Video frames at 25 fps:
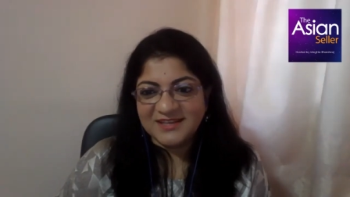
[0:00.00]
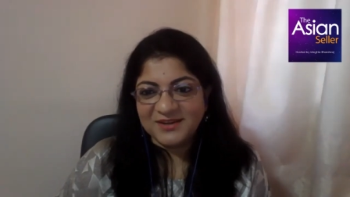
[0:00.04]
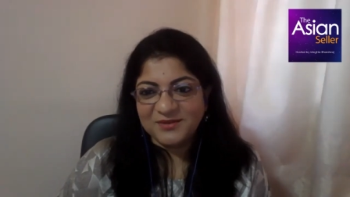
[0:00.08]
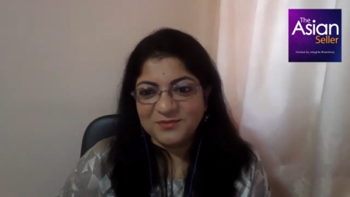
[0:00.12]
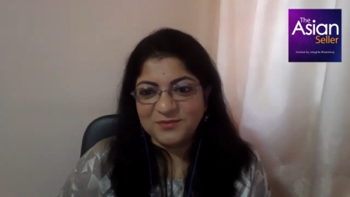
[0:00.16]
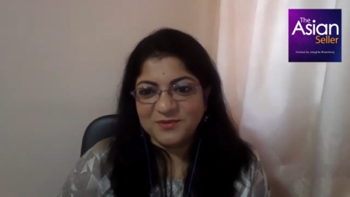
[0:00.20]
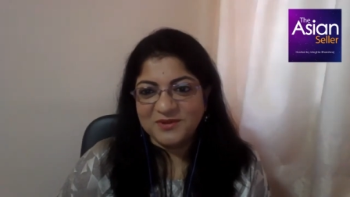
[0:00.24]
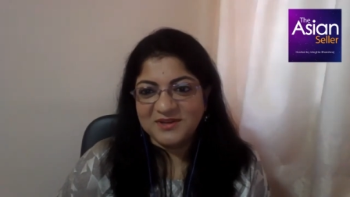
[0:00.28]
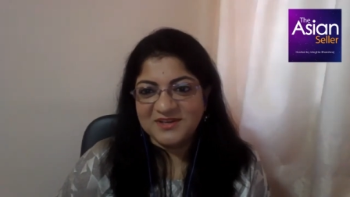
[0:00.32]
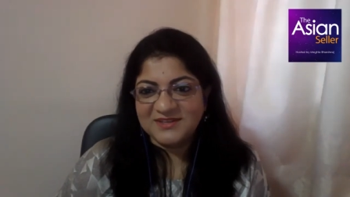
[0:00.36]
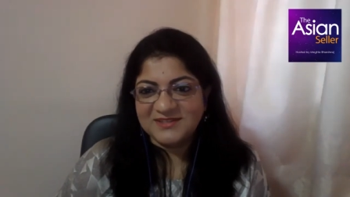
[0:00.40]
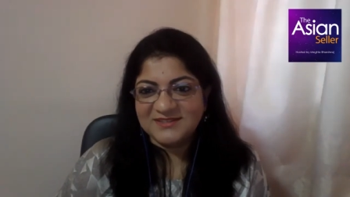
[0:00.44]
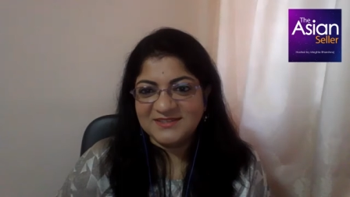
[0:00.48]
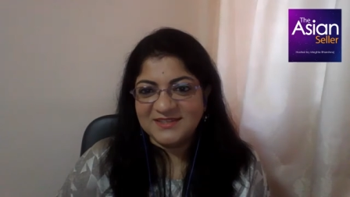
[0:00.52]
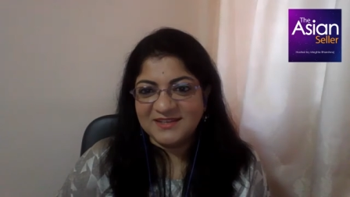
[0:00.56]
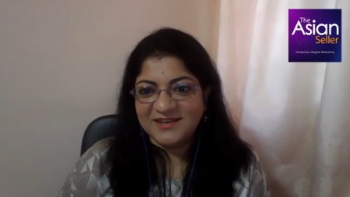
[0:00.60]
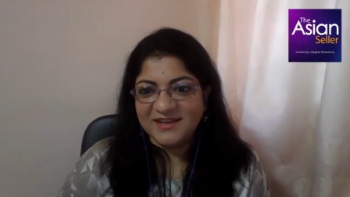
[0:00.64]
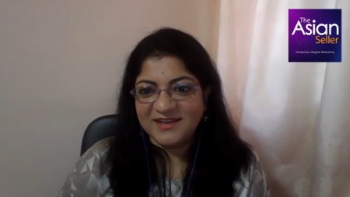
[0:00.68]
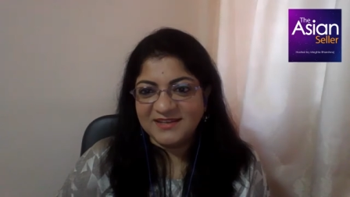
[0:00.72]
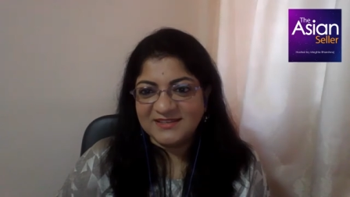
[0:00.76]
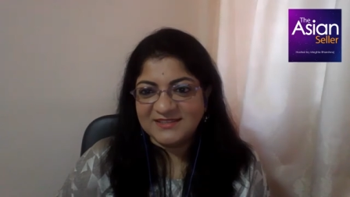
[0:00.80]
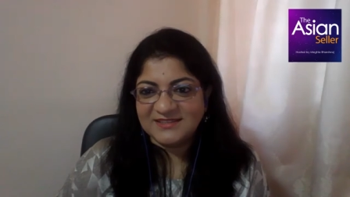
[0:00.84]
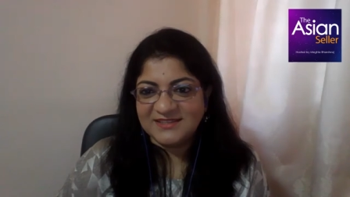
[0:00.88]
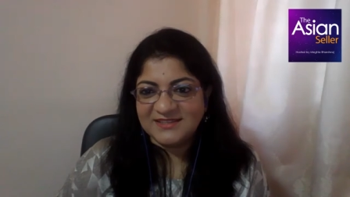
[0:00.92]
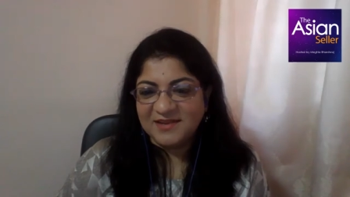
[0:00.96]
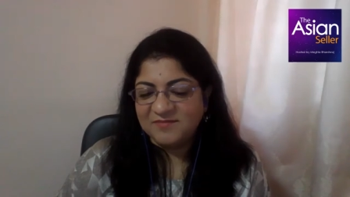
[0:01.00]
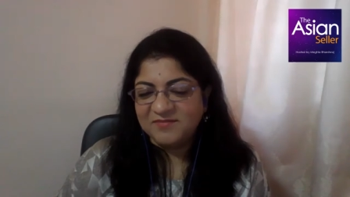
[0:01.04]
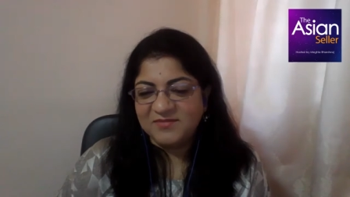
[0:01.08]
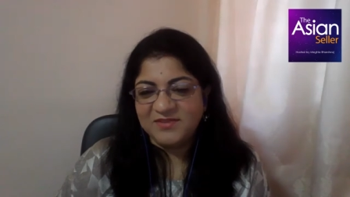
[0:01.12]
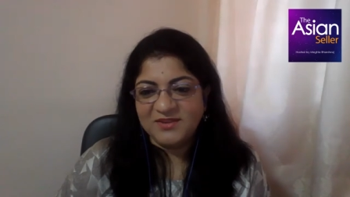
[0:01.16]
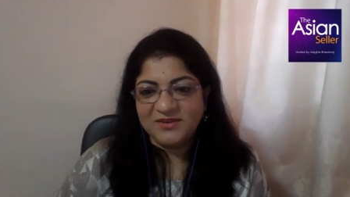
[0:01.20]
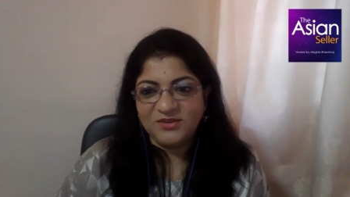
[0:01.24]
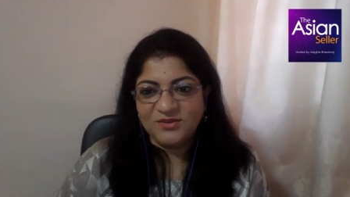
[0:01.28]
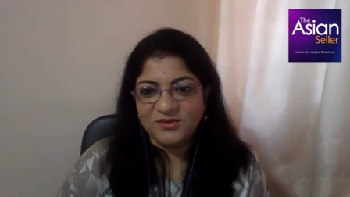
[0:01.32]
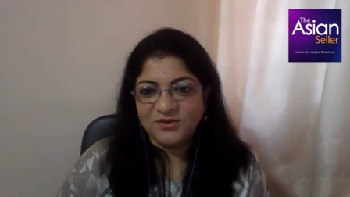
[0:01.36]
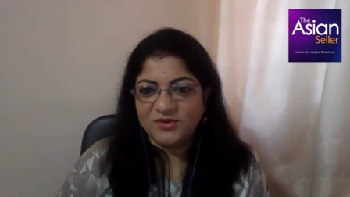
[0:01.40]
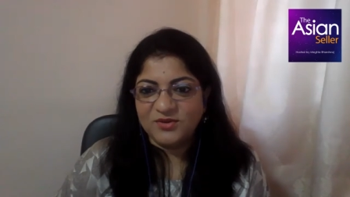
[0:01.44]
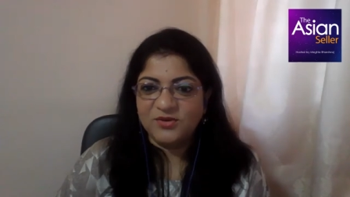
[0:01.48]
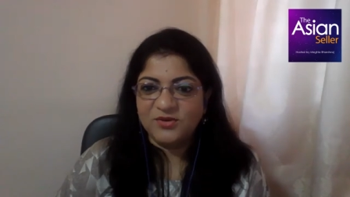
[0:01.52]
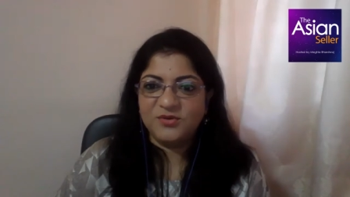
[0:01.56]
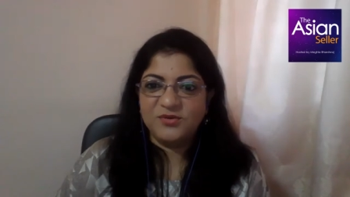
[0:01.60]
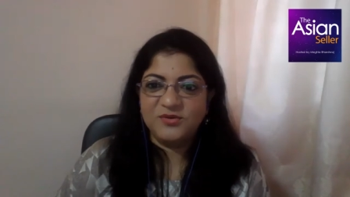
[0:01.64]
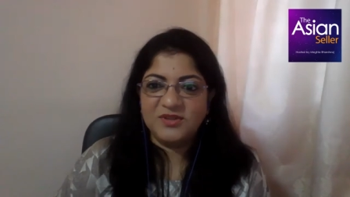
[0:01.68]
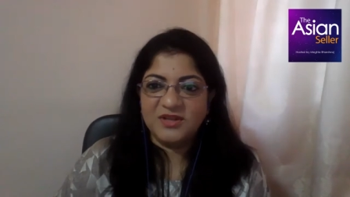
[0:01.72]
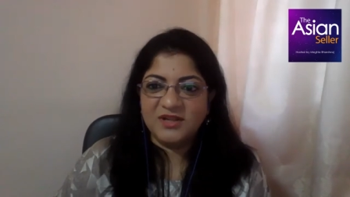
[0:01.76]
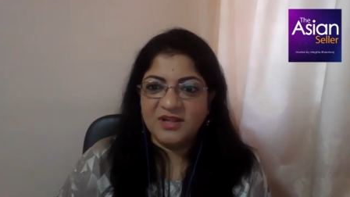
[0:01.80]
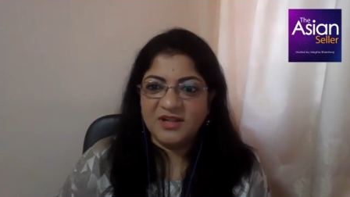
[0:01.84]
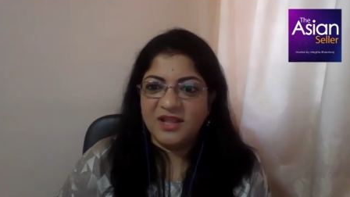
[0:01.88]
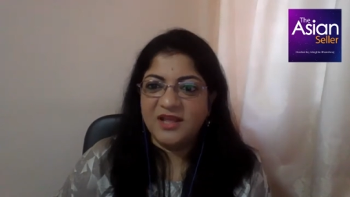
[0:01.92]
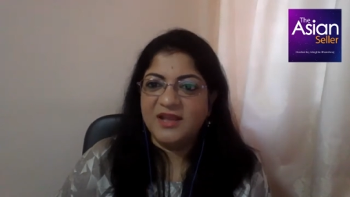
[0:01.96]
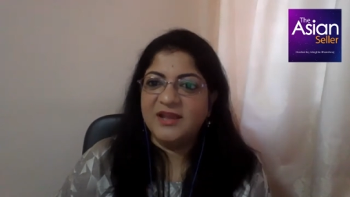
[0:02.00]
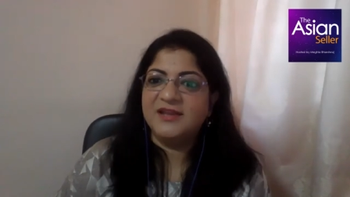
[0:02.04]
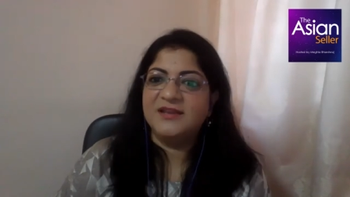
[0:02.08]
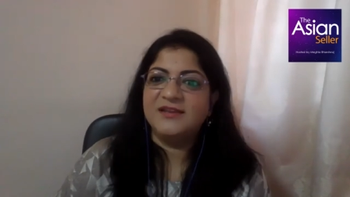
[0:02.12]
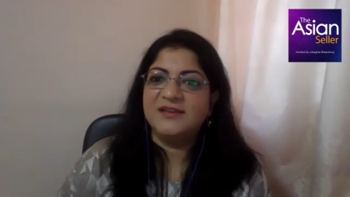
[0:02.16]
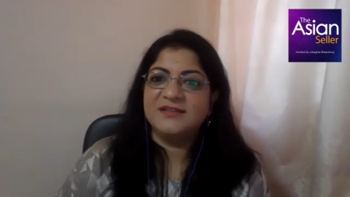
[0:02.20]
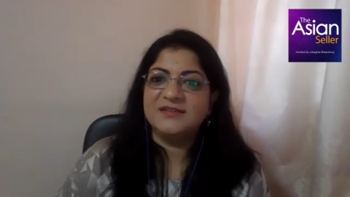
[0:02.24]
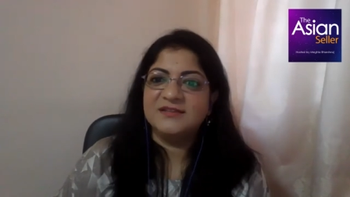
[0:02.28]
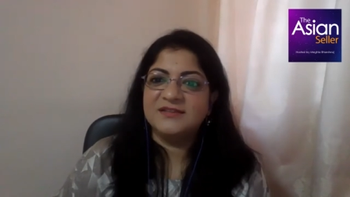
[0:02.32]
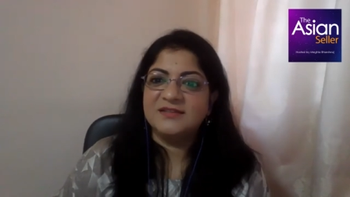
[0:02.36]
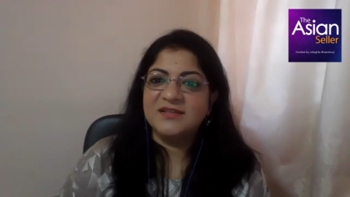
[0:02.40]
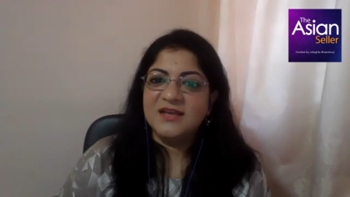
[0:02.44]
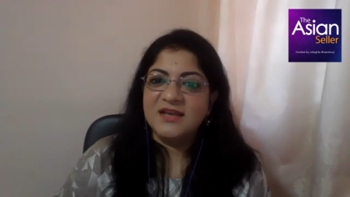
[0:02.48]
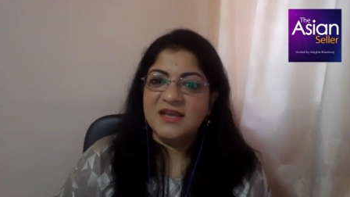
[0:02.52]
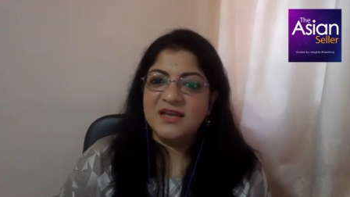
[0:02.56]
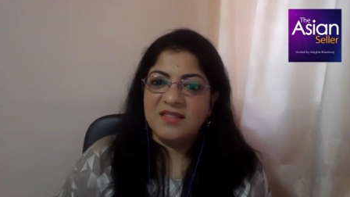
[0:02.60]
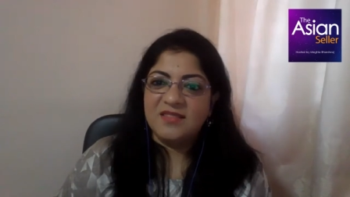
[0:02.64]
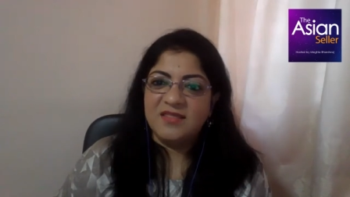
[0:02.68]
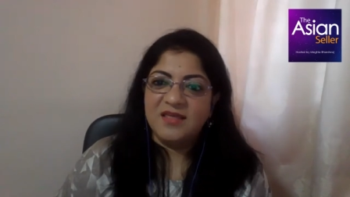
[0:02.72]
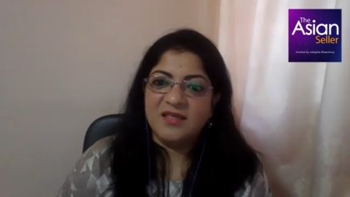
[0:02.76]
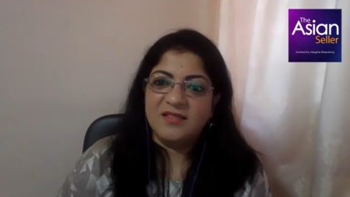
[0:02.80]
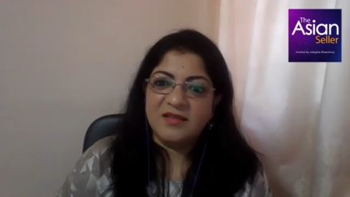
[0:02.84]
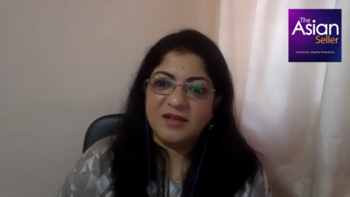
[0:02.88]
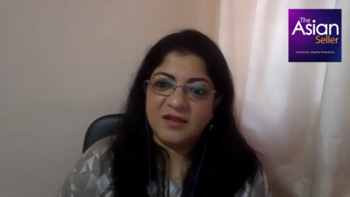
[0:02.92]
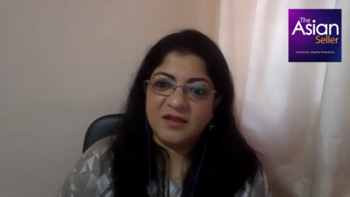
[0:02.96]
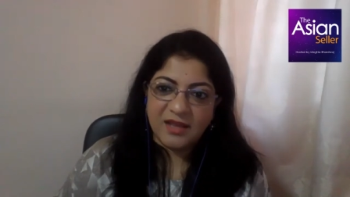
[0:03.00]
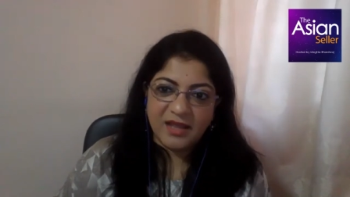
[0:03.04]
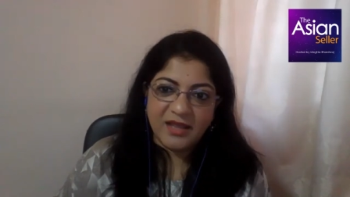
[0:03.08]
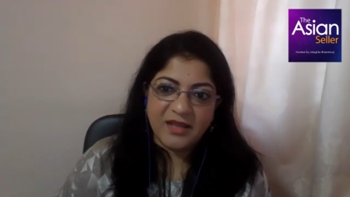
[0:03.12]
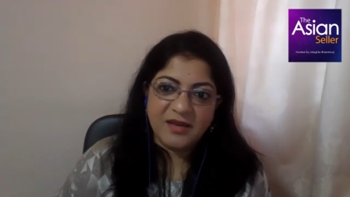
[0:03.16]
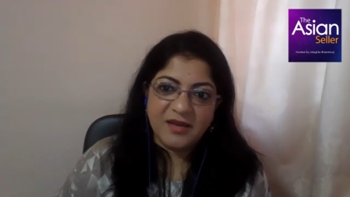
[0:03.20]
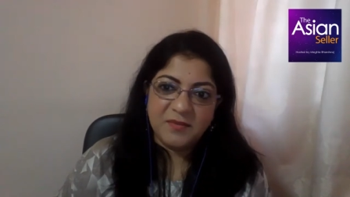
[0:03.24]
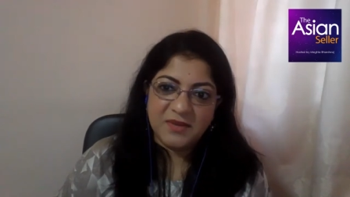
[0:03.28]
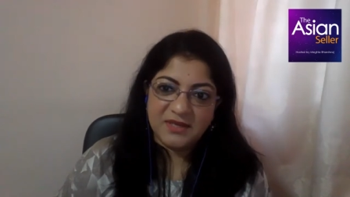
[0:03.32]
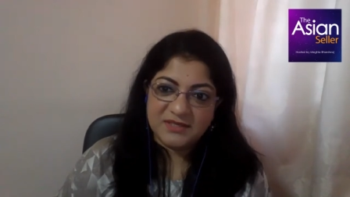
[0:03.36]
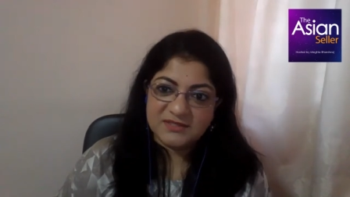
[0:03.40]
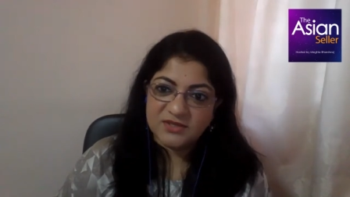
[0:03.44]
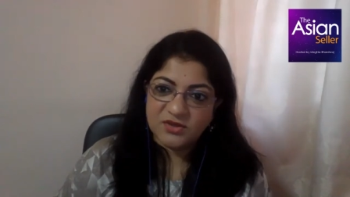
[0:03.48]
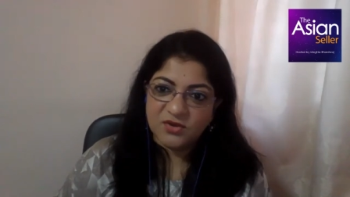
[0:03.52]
Like, what is the next step? Then you go to the client, and then the client makes a